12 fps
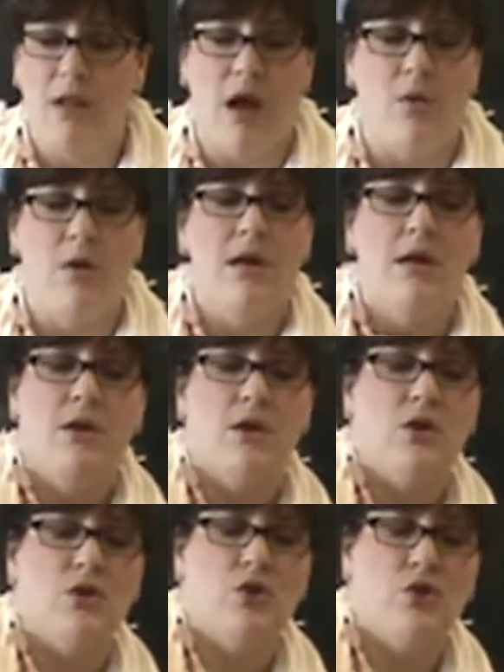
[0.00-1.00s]
No.
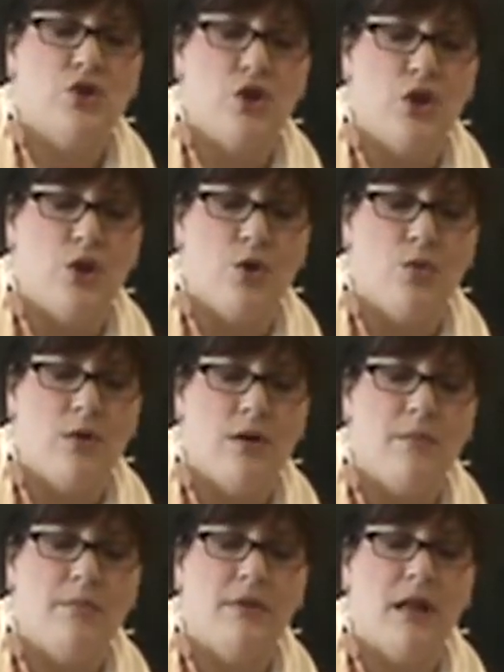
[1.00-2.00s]
2
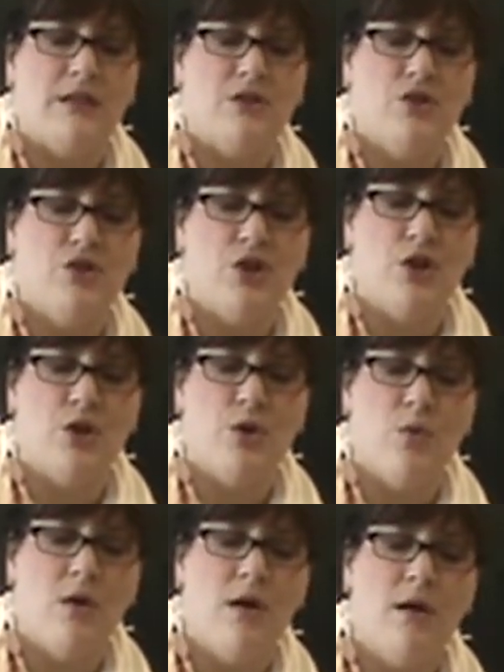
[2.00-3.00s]
plus
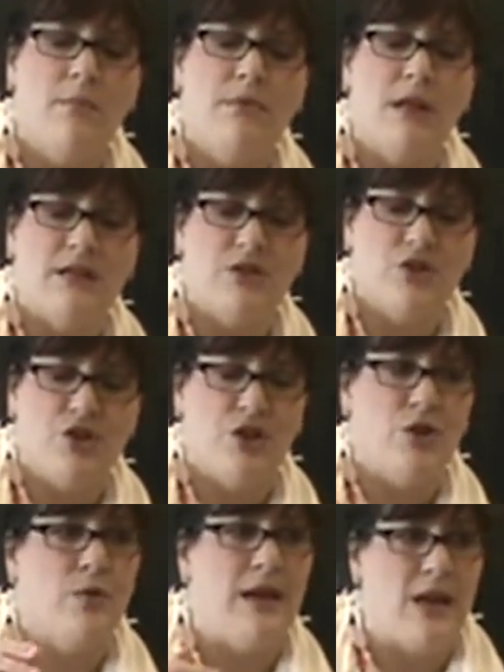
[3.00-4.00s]
2 plus
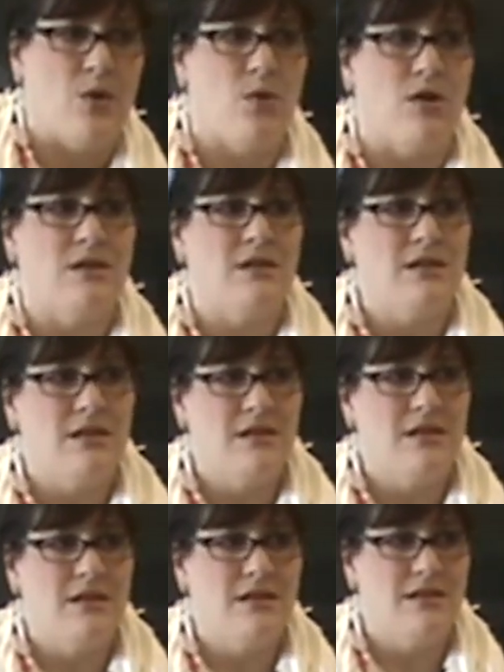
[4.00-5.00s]
2 equals
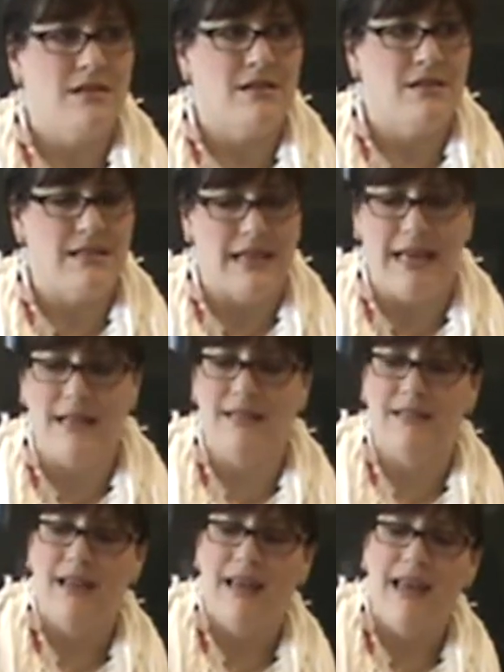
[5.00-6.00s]

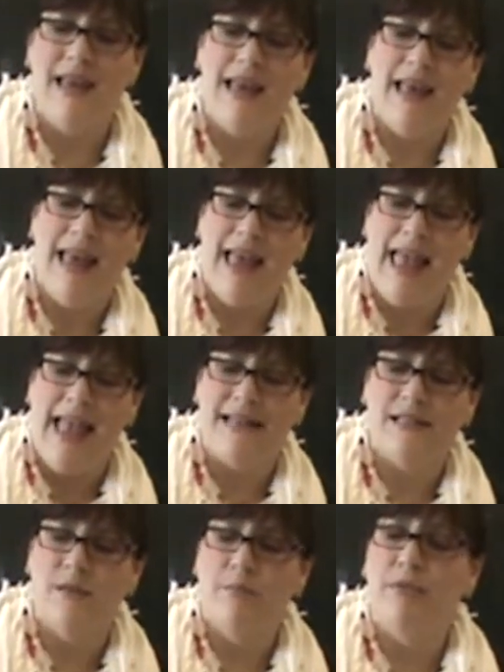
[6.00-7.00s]
6.
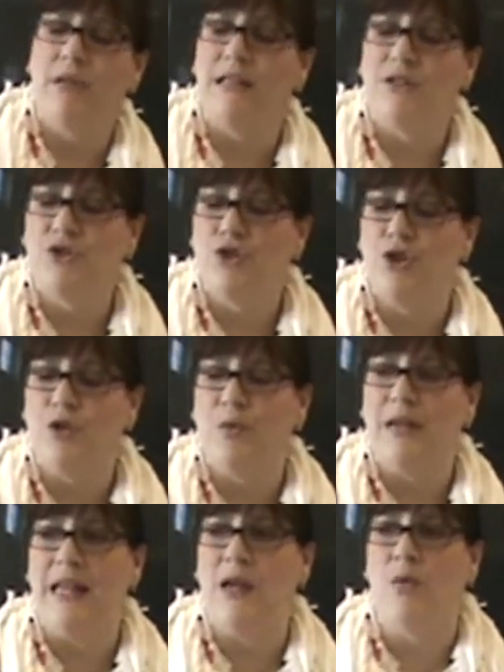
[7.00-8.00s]
8 plus 2
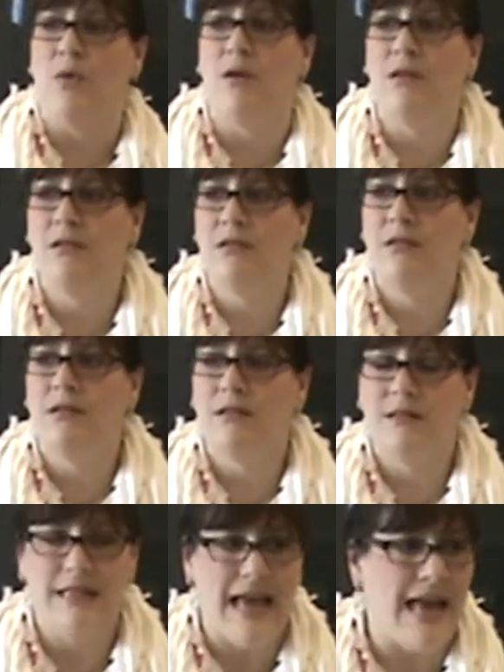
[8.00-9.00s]
would equal
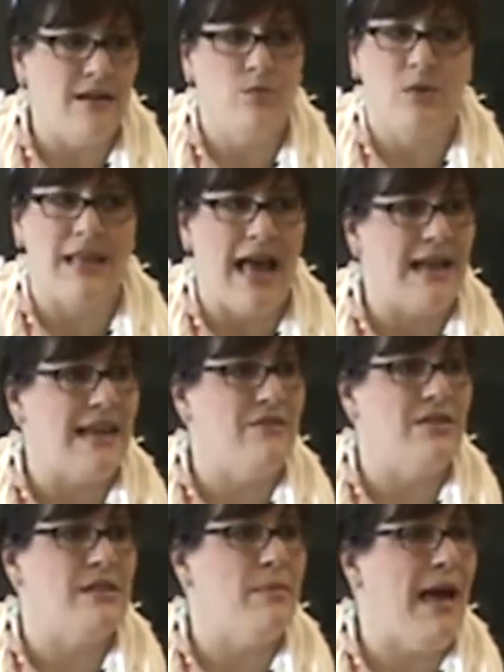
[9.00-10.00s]
10. Would that give
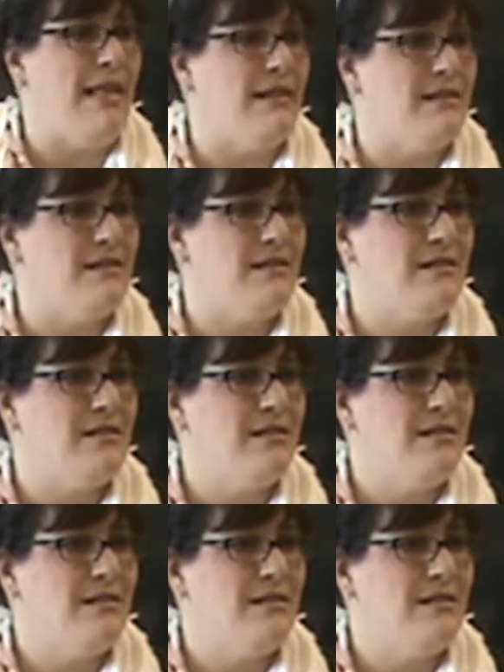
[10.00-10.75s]
us a balance?